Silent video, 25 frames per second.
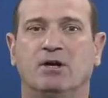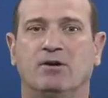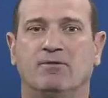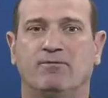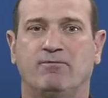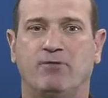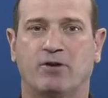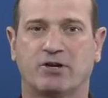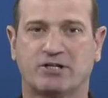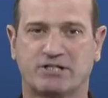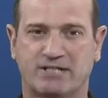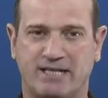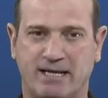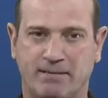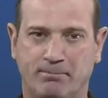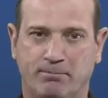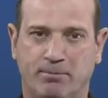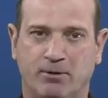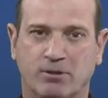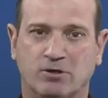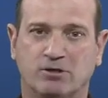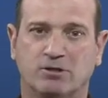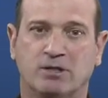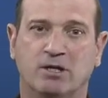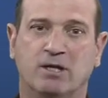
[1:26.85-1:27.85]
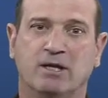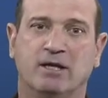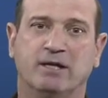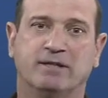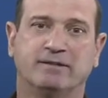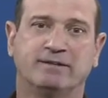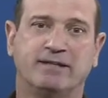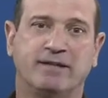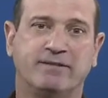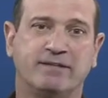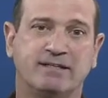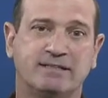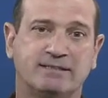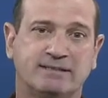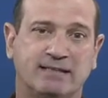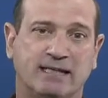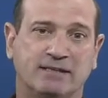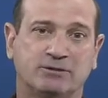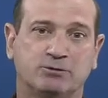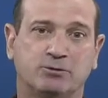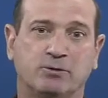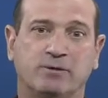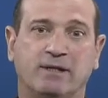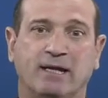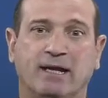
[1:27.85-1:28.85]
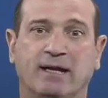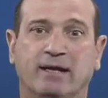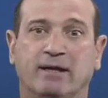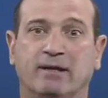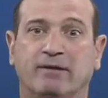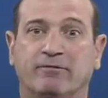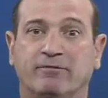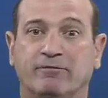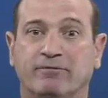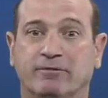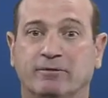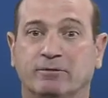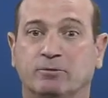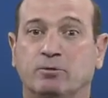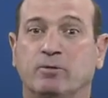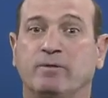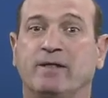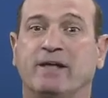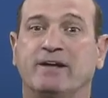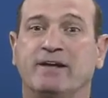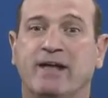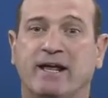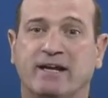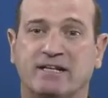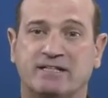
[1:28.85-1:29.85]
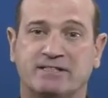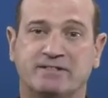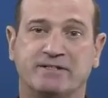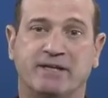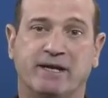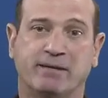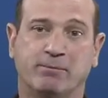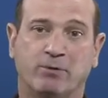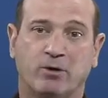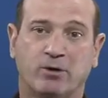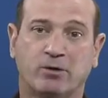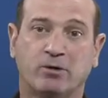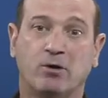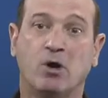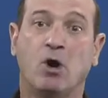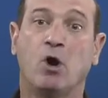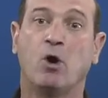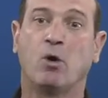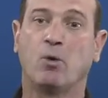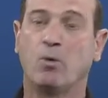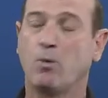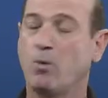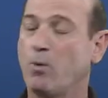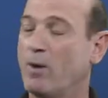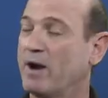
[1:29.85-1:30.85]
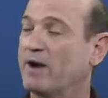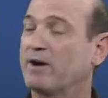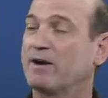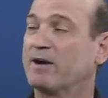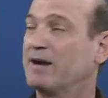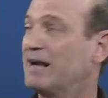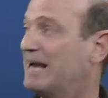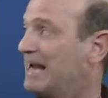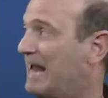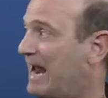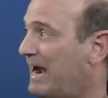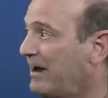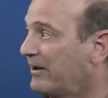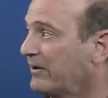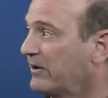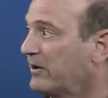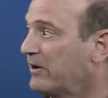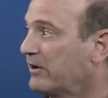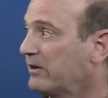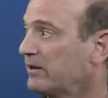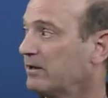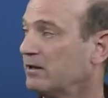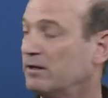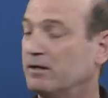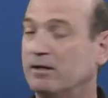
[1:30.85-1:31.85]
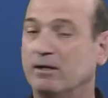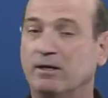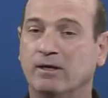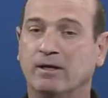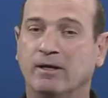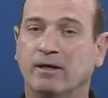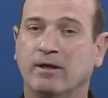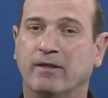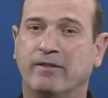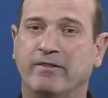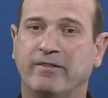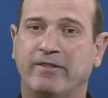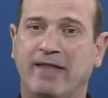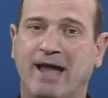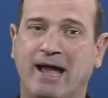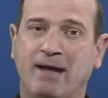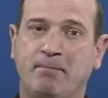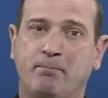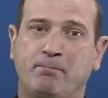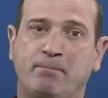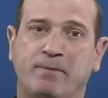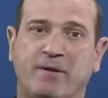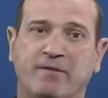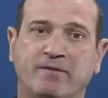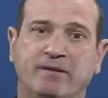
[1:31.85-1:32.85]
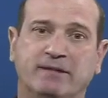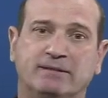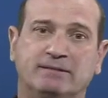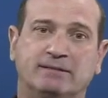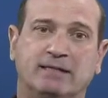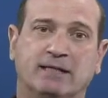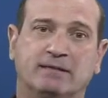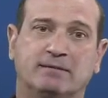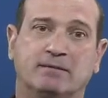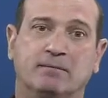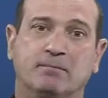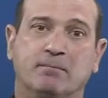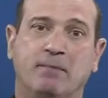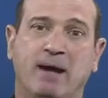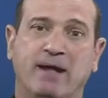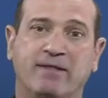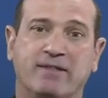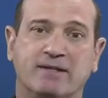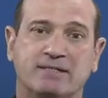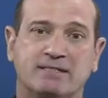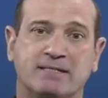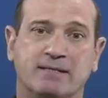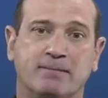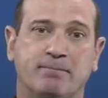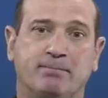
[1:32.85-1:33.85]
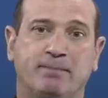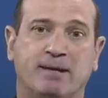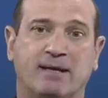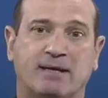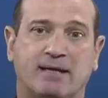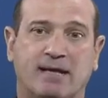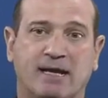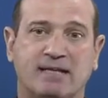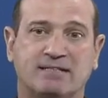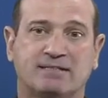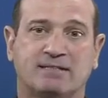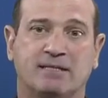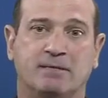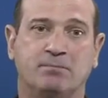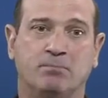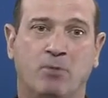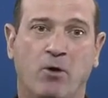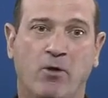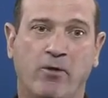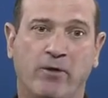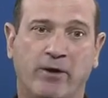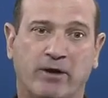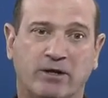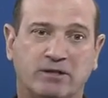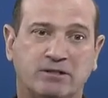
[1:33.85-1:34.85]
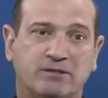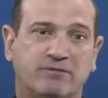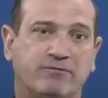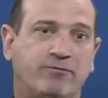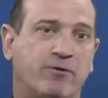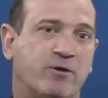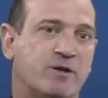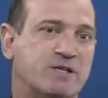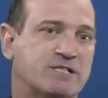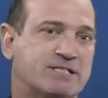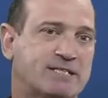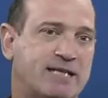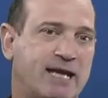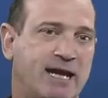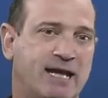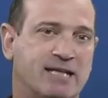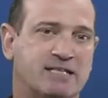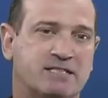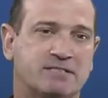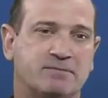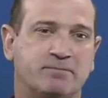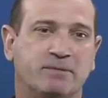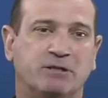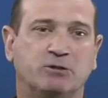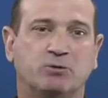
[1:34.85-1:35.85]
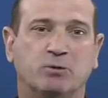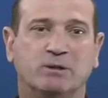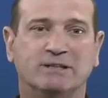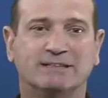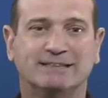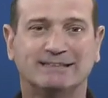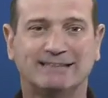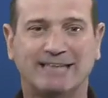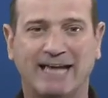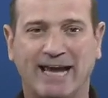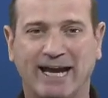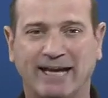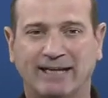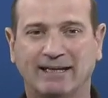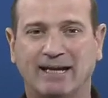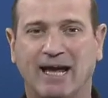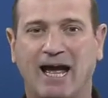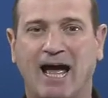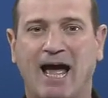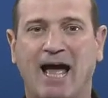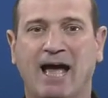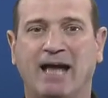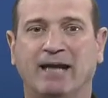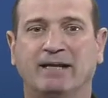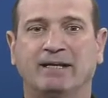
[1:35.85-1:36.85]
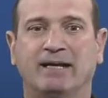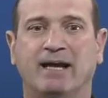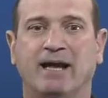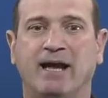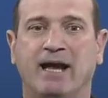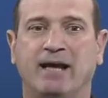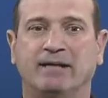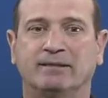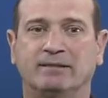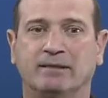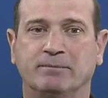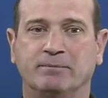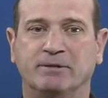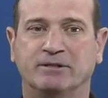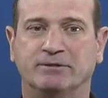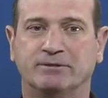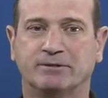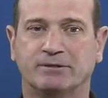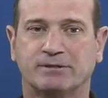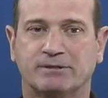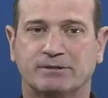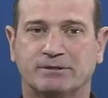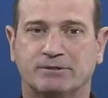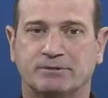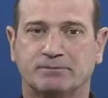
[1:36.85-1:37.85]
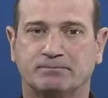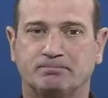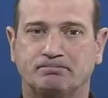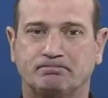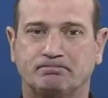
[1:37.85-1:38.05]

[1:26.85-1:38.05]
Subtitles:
For example, the distance to the nearest neighbor were larger than predicted by the simple cluster model for scales between 10 and 80 meters.